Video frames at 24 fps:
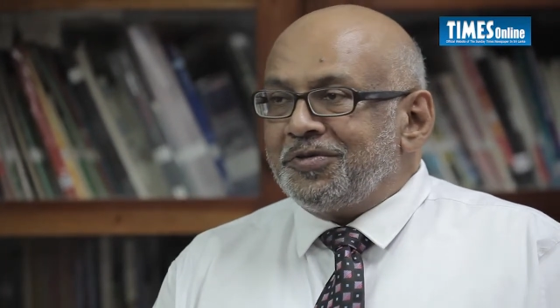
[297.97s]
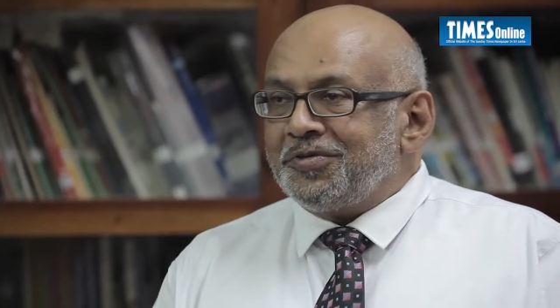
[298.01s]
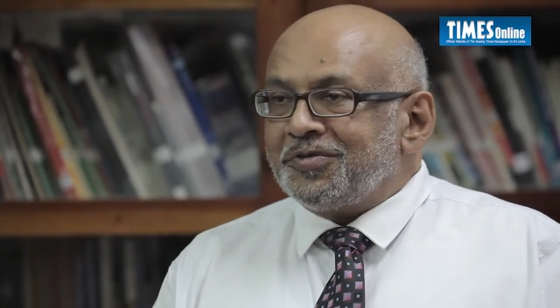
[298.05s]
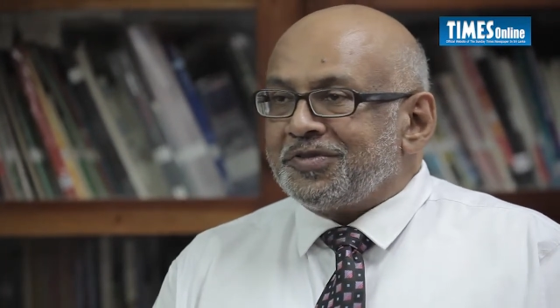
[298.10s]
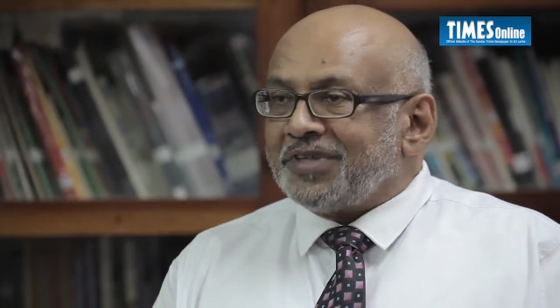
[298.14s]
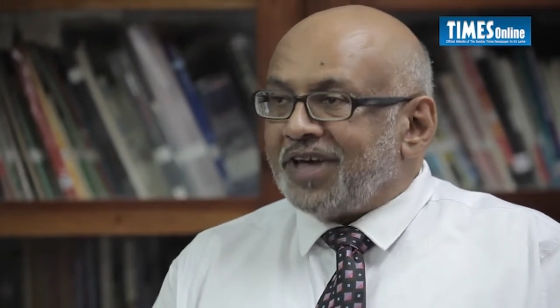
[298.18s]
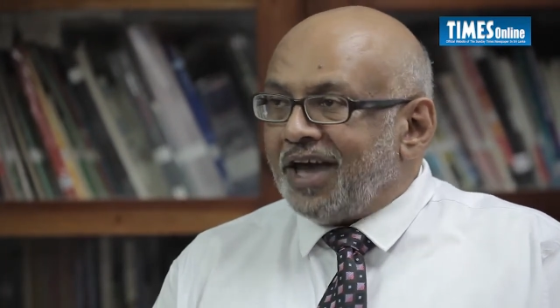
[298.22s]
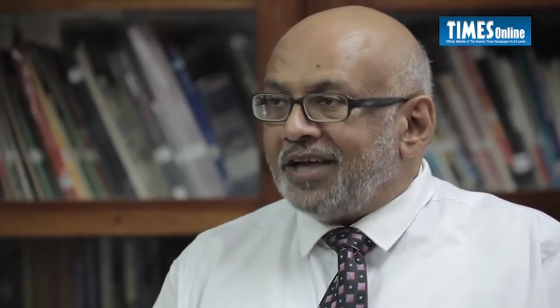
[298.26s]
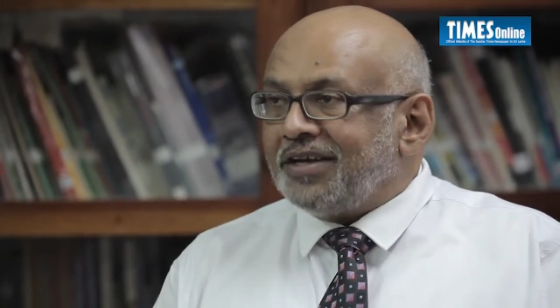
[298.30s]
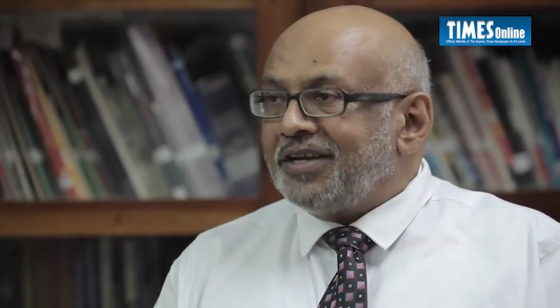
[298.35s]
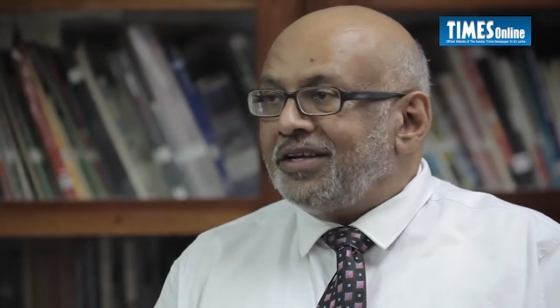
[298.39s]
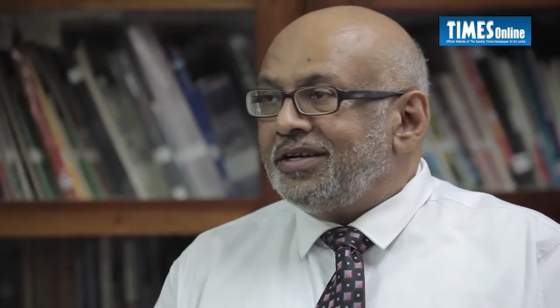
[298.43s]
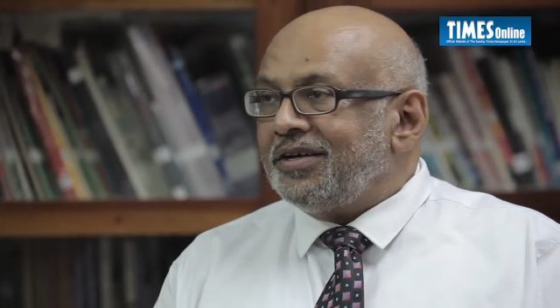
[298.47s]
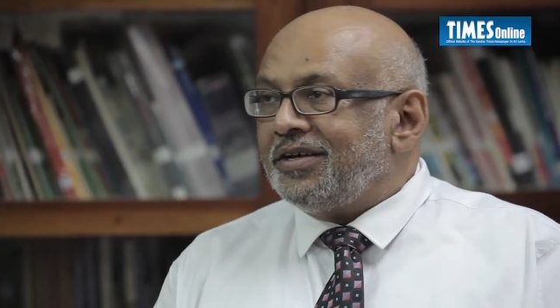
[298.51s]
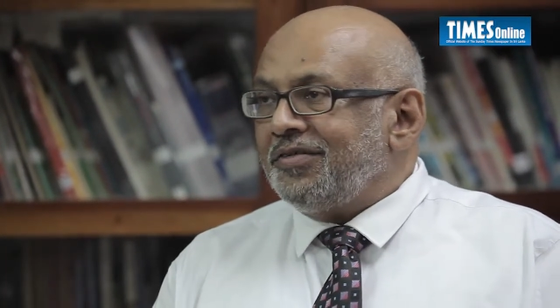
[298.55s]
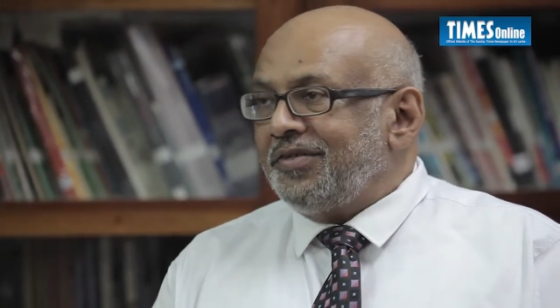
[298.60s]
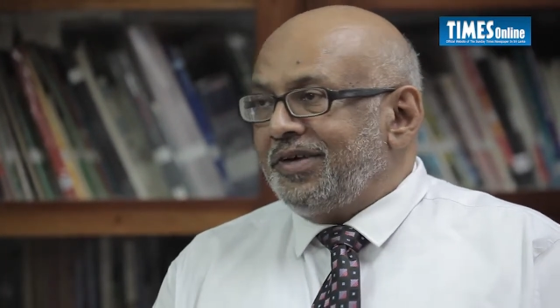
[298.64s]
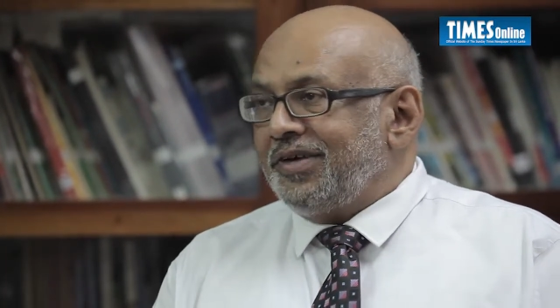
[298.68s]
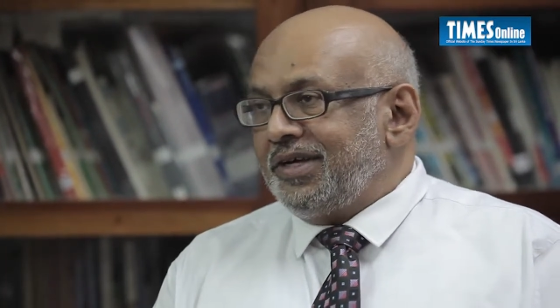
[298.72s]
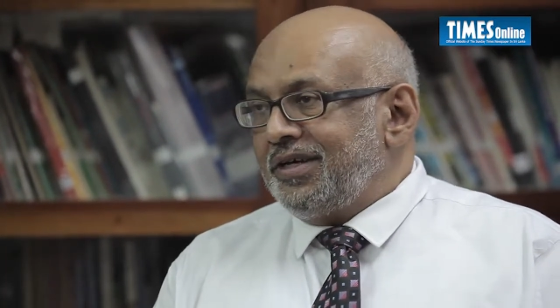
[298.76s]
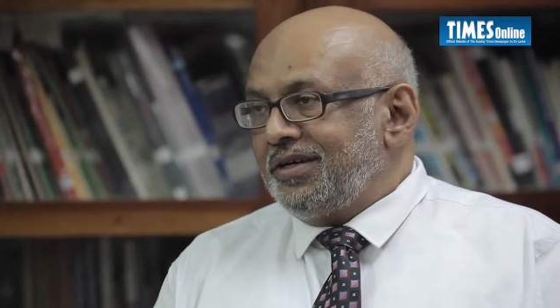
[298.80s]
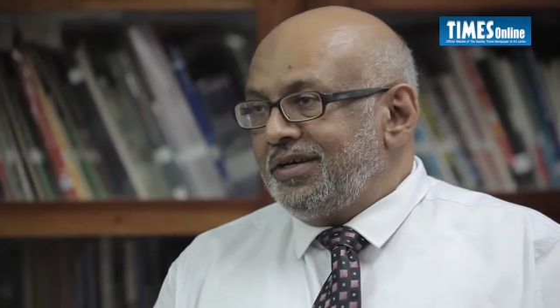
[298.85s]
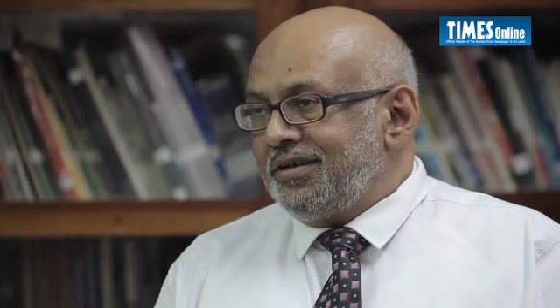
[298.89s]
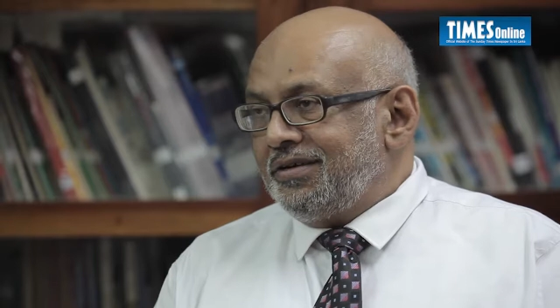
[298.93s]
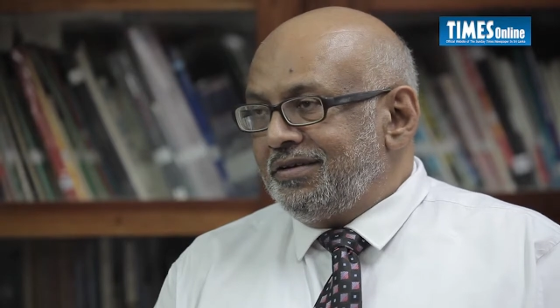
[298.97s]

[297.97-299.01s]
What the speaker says: carried away,